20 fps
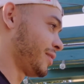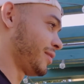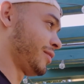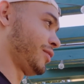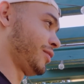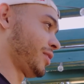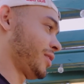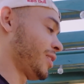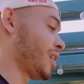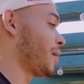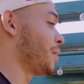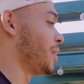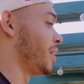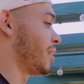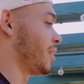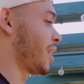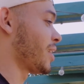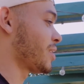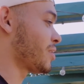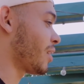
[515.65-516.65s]
No, I
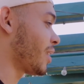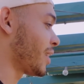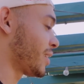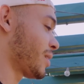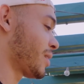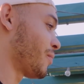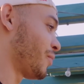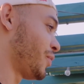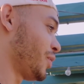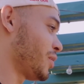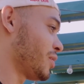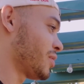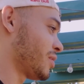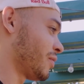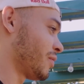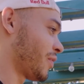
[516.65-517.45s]
mean, I saw like some videos